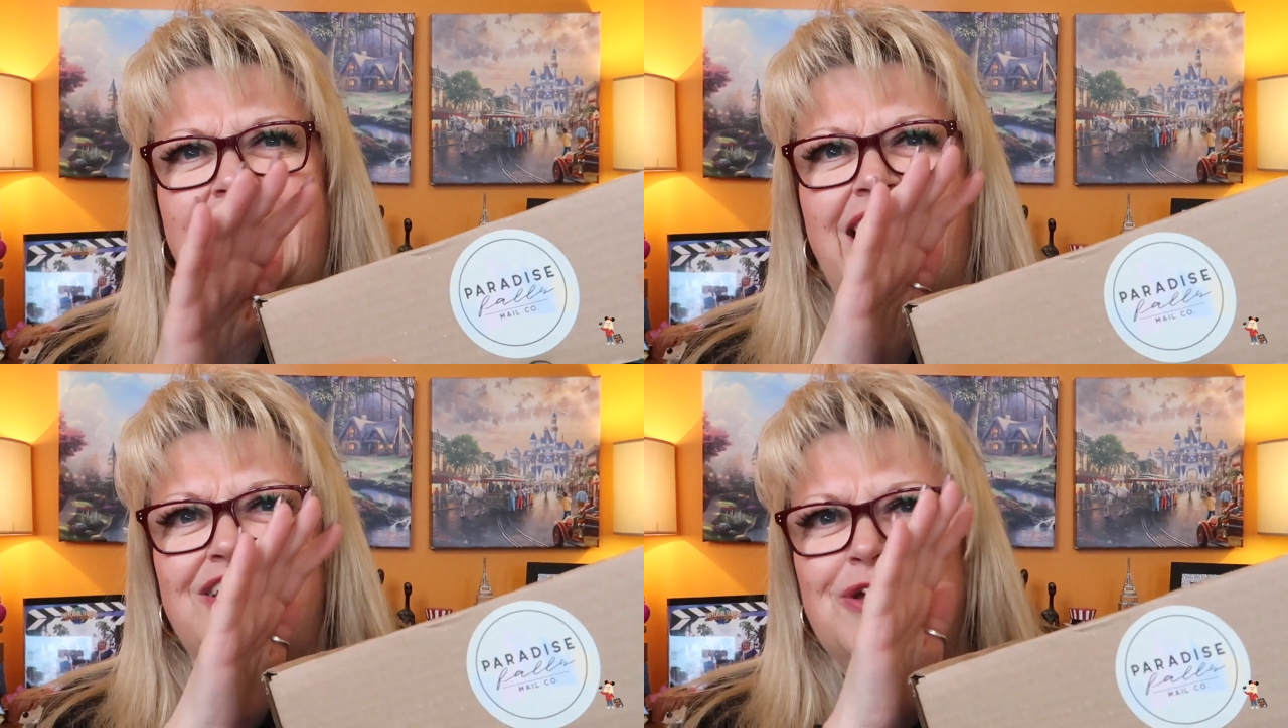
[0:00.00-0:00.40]

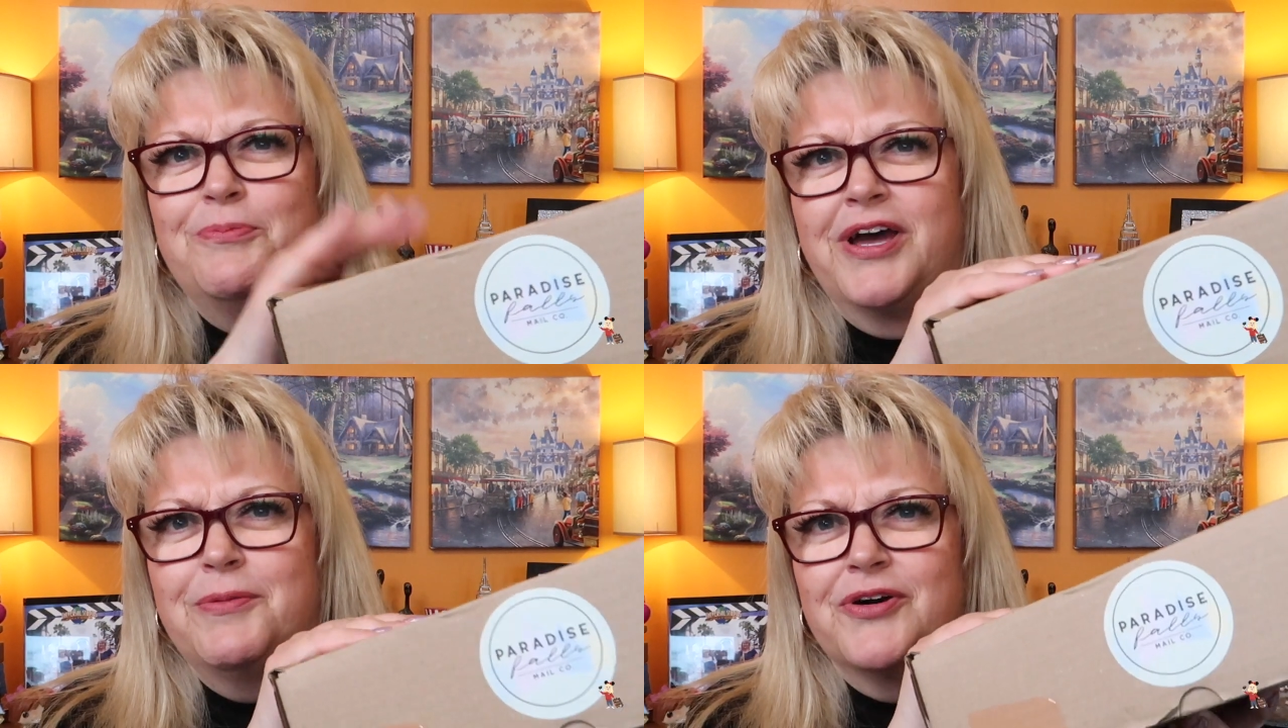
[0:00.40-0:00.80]
and you can
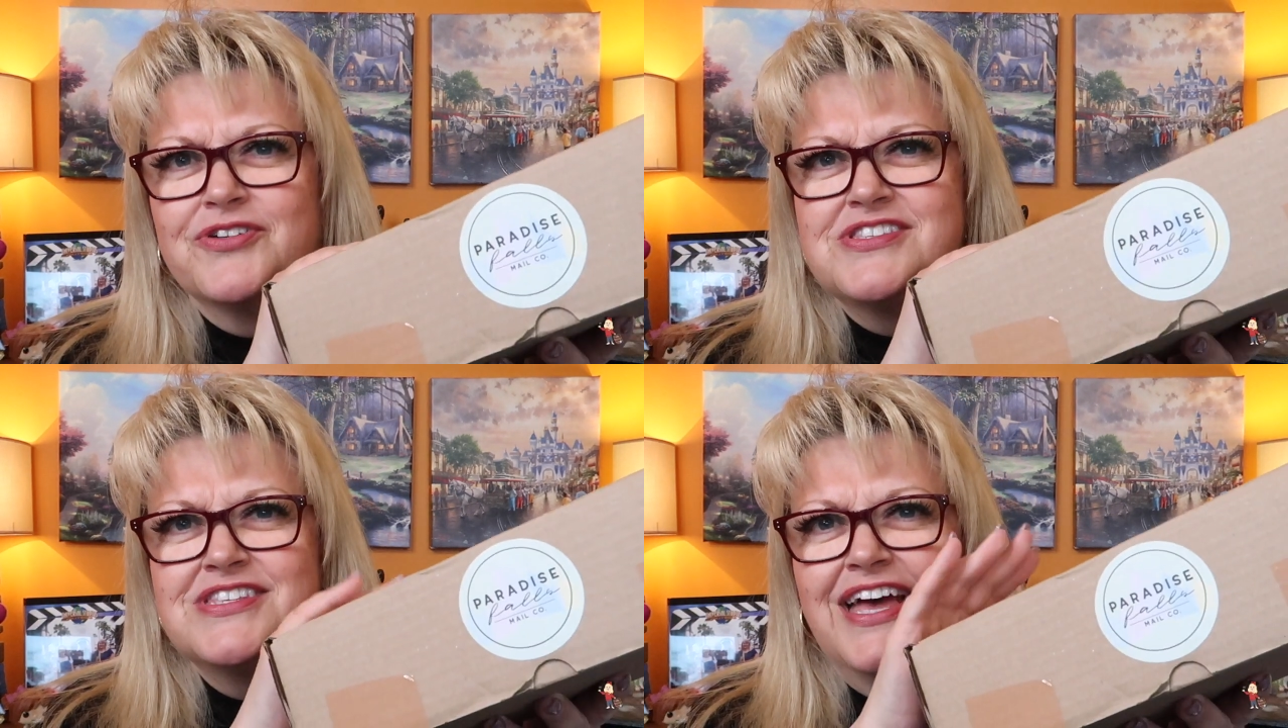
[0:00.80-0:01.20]
buy a
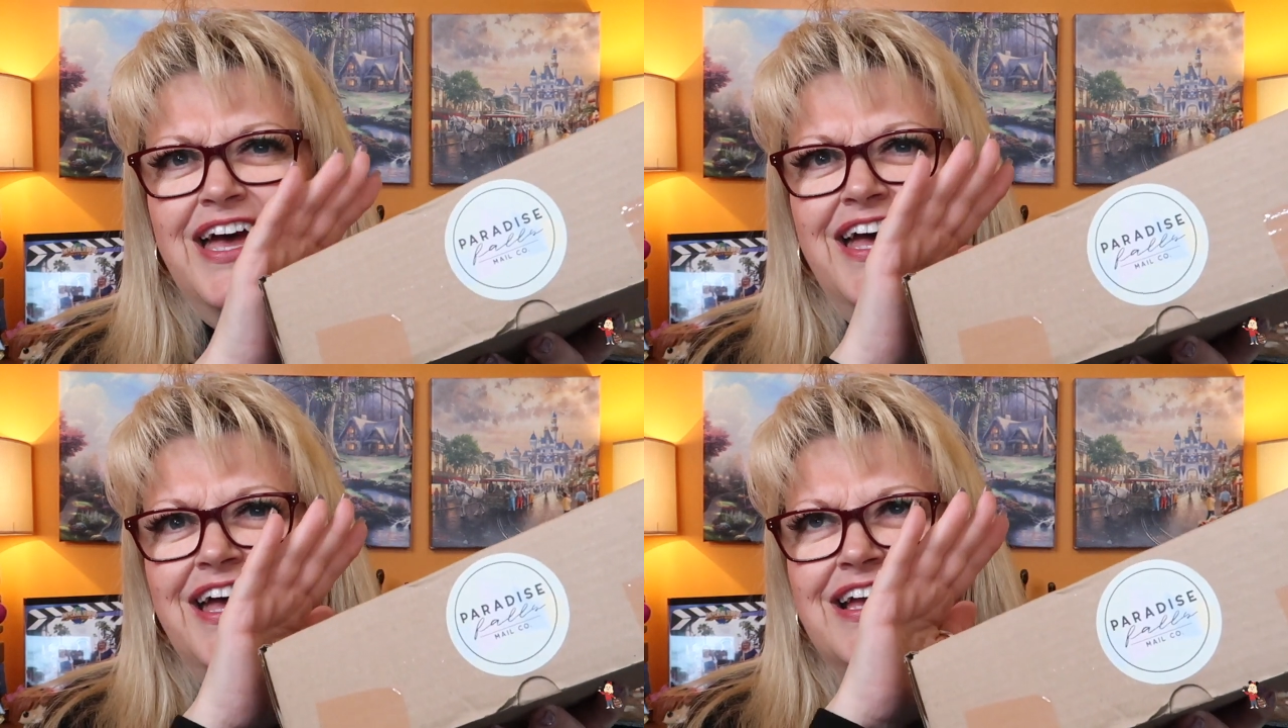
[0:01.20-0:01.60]
box.
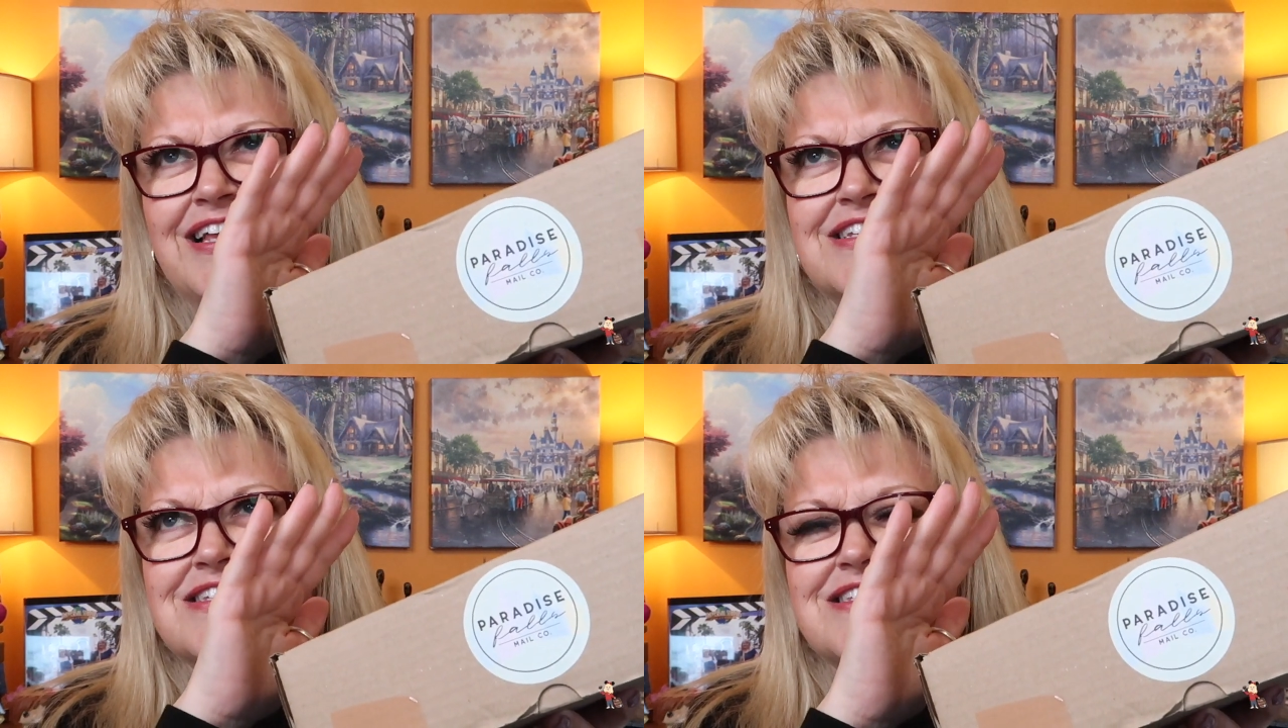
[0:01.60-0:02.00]

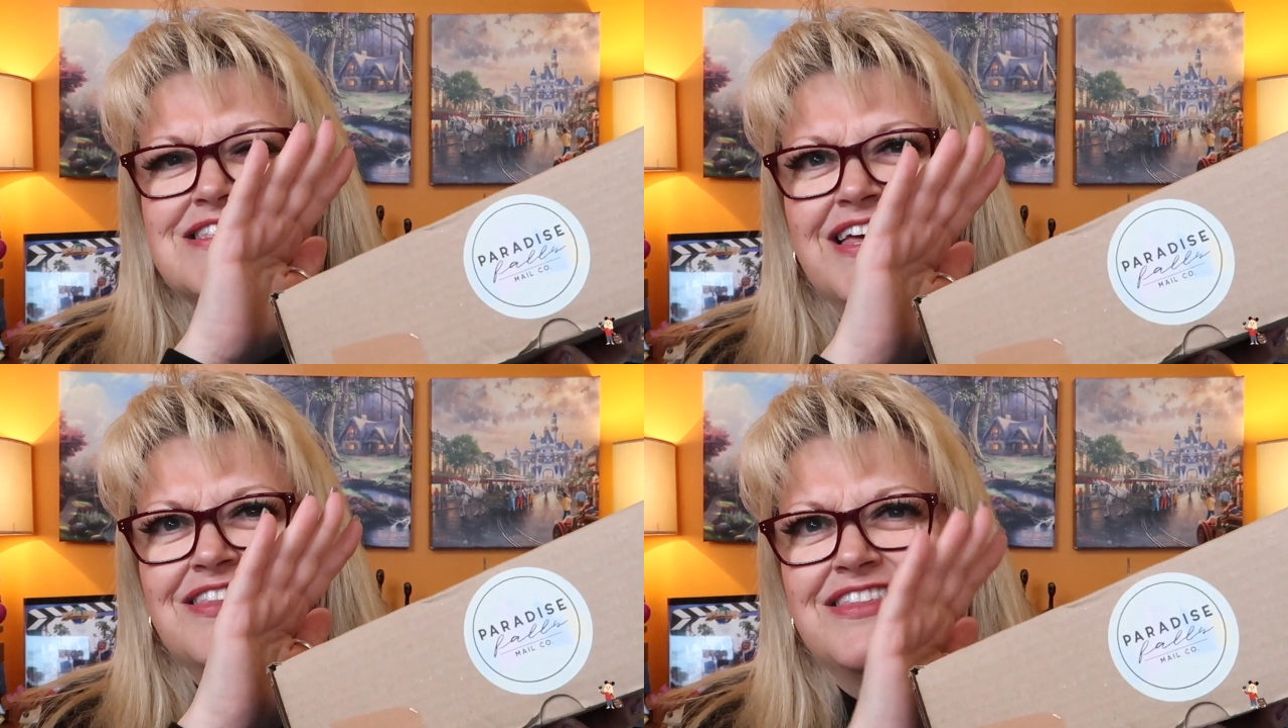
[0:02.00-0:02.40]
And
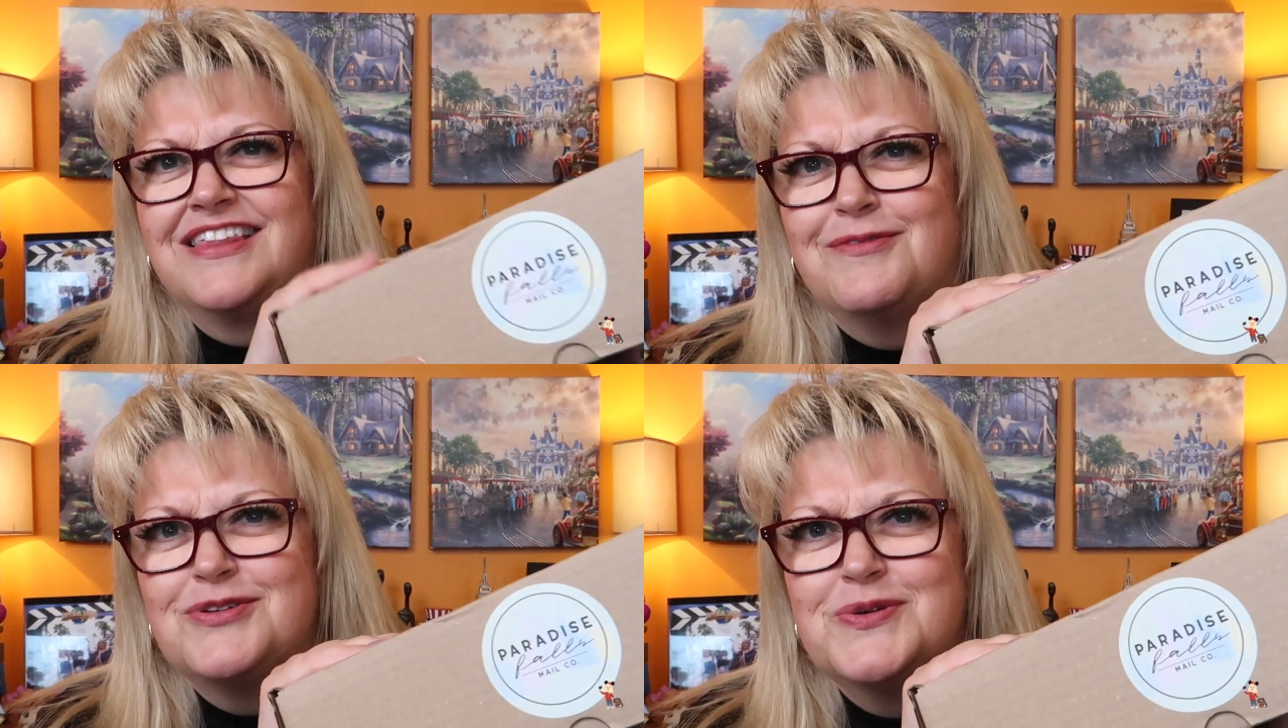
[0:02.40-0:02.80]
I
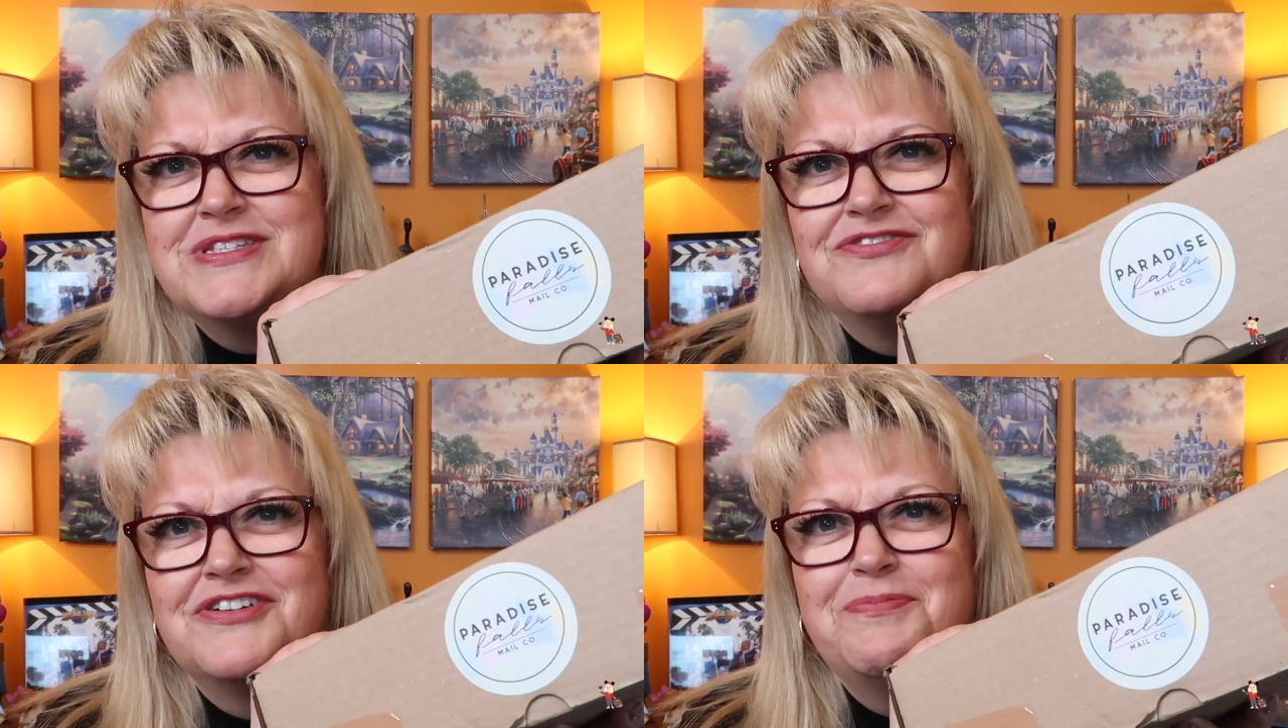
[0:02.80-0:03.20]
think they were
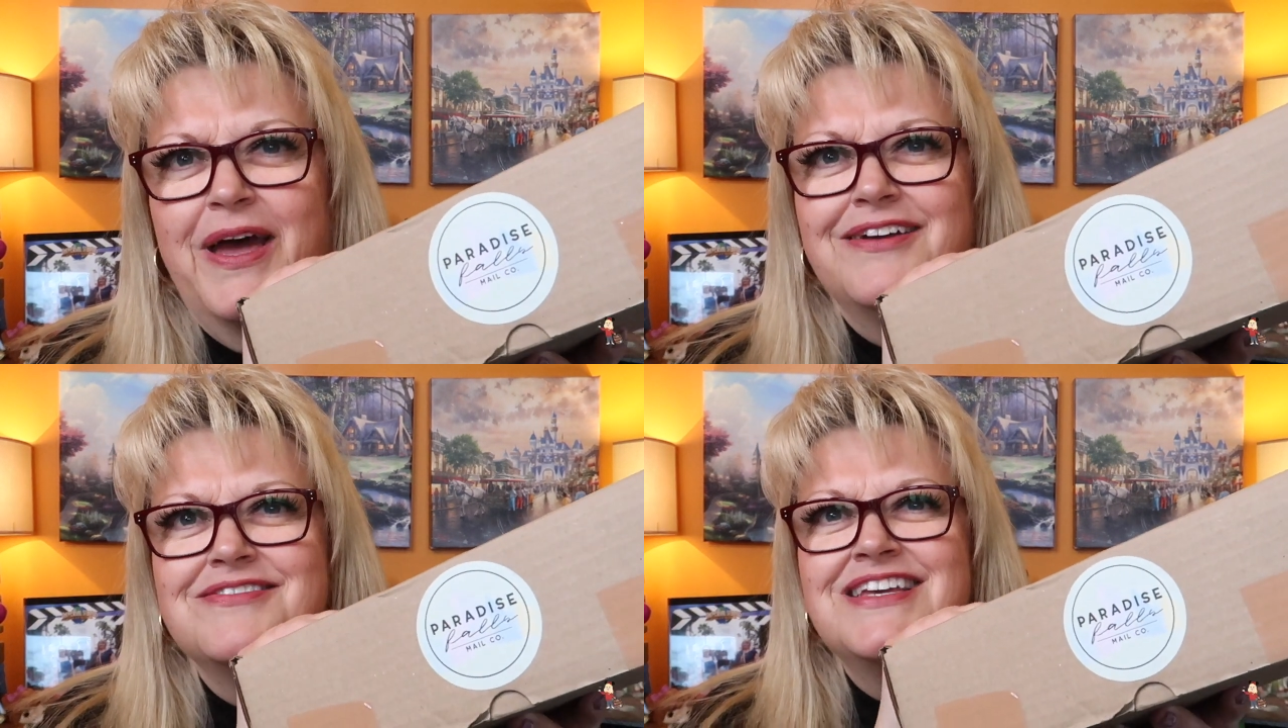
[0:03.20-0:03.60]

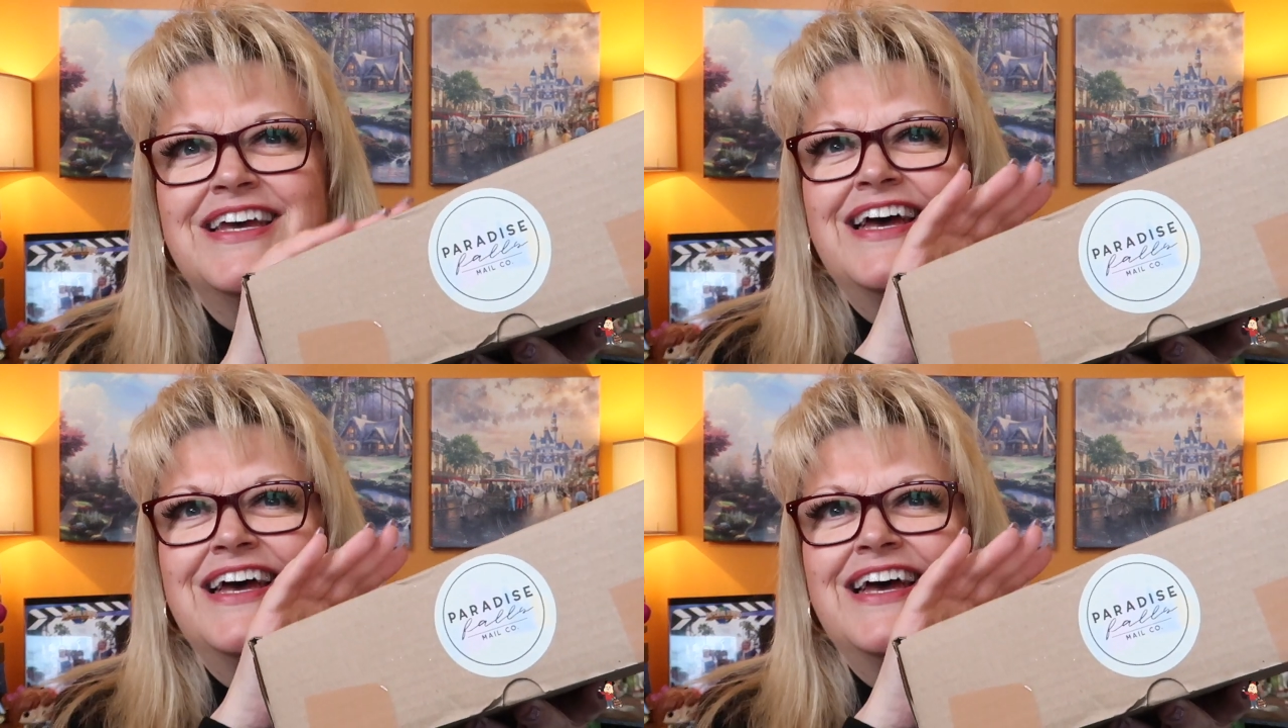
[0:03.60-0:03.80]
£25.